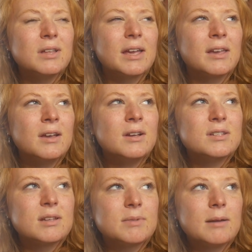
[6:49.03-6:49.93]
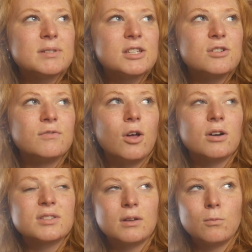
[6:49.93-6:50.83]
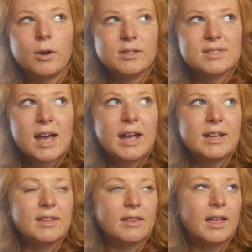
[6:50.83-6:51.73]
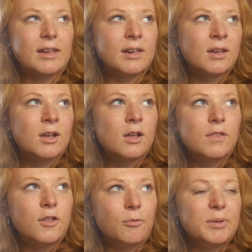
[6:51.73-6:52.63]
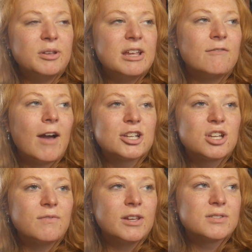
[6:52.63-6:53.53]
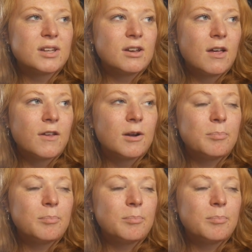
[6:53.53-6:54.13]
Like, sometimes they do vlogs on one side and then like their beauty and fashion videos on another.